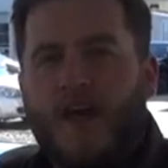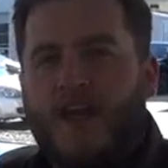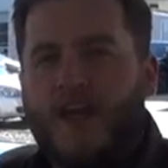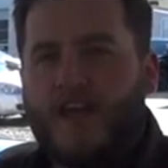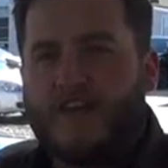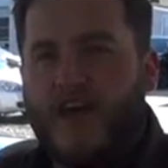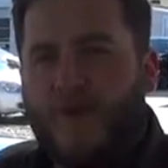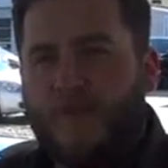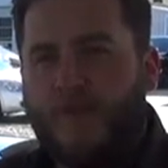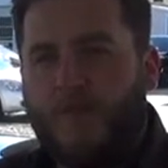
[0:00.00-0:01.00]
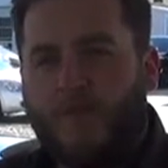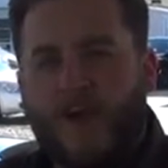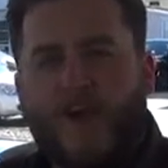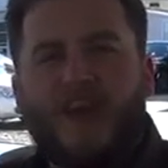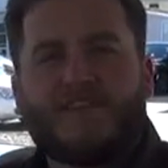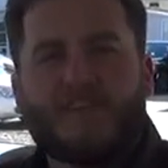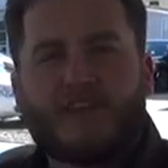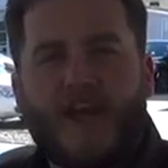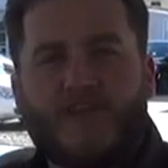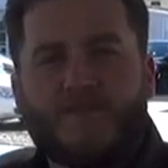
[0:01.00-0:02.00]
and you get to help people realize their
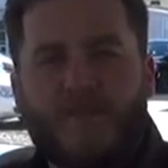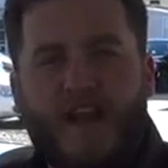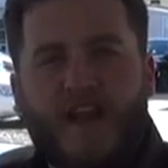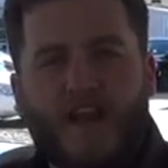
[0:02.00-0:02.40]
dreams of getting